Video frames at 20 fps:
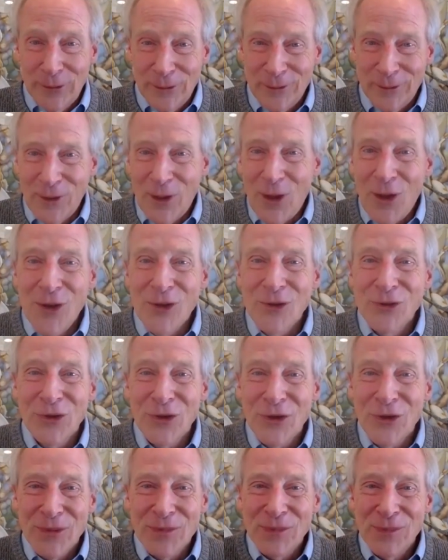
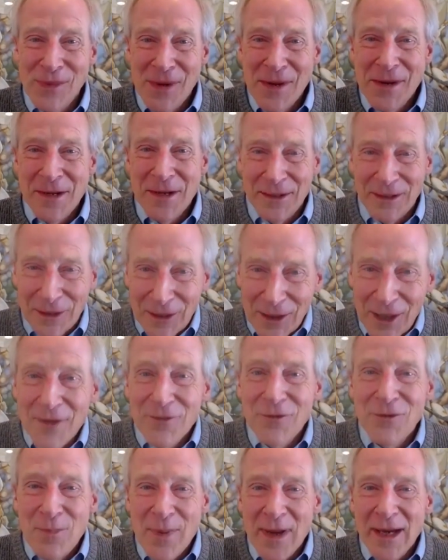long-term
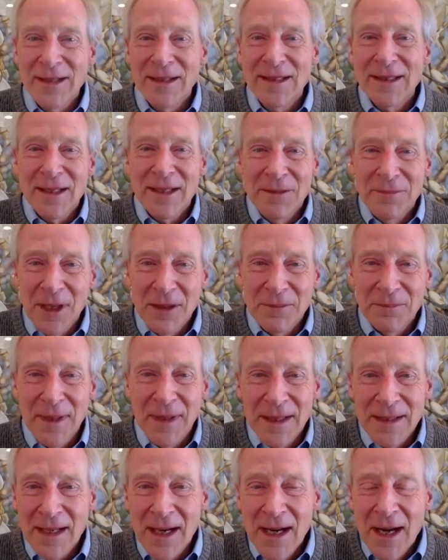love-based
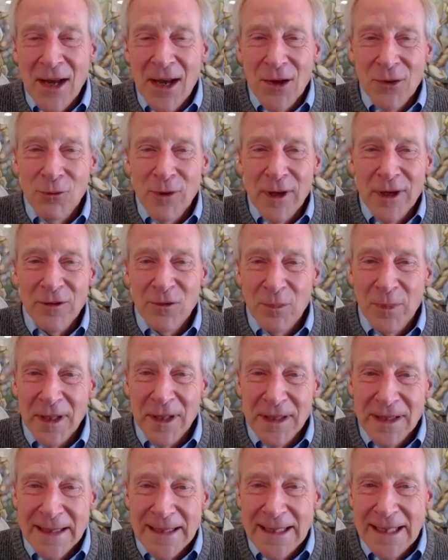commitment, we've
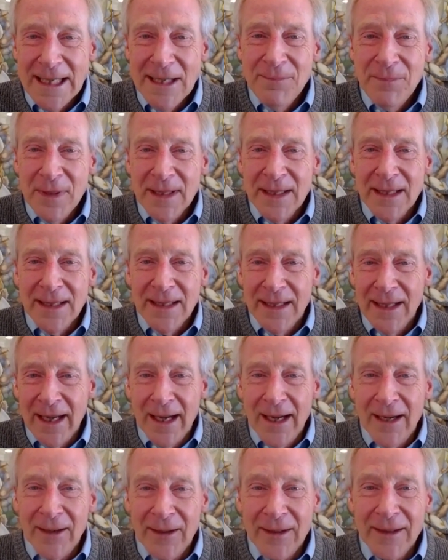been deepening
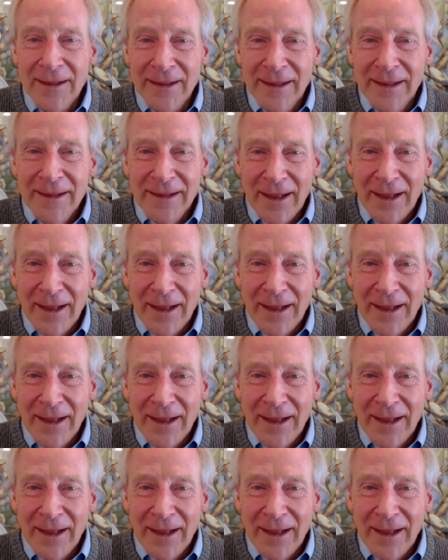our